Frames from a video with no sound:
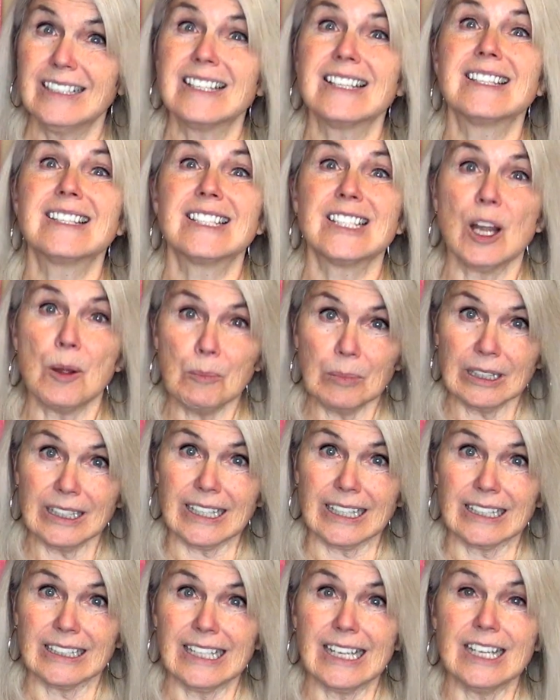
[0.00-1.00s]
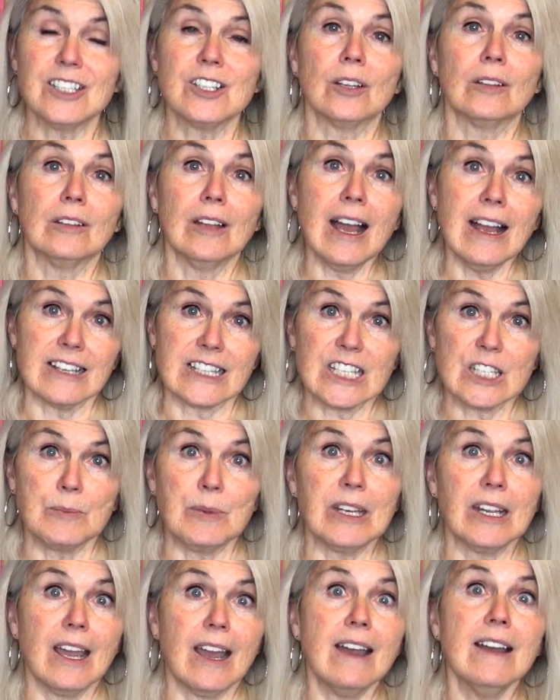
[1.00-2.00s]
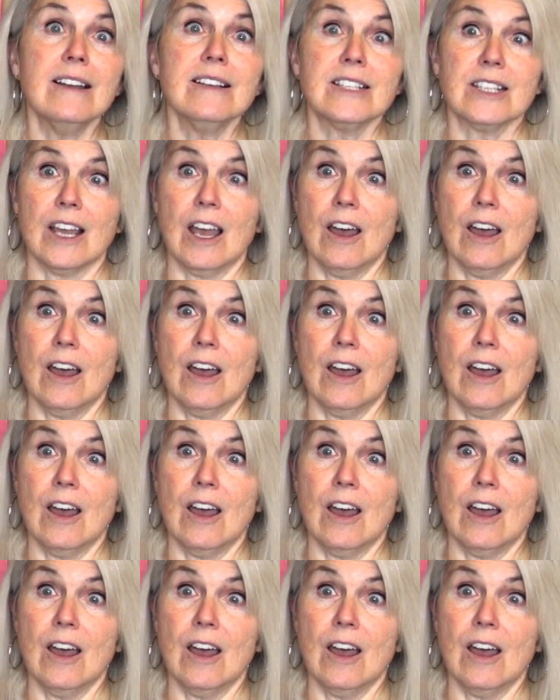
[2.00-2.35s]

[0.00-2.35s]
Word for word: stumbling into lust because